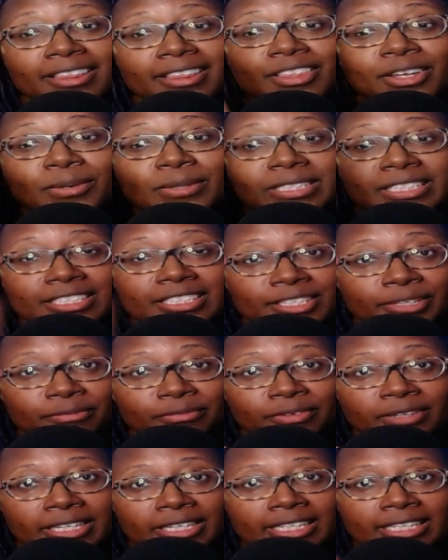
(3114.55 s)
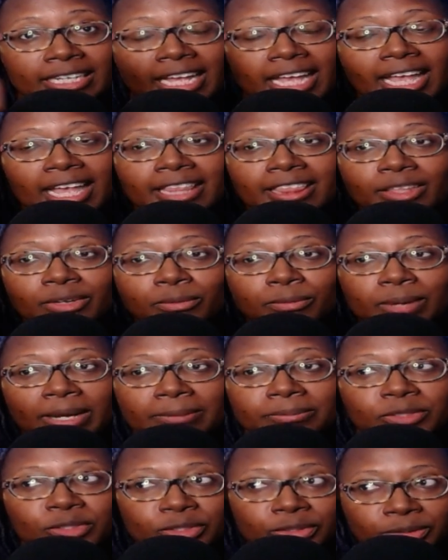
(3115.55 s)
Though it's different in the
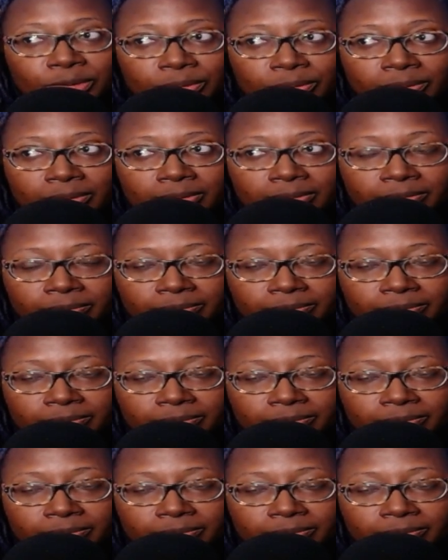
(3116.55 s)
webtoon.